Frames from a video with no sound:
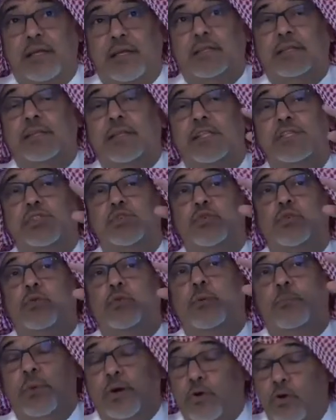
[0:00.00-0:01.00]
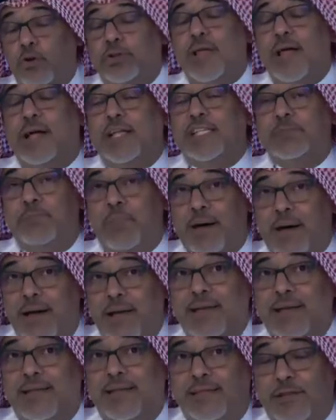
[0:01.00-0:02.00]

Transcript: It tells you contacts by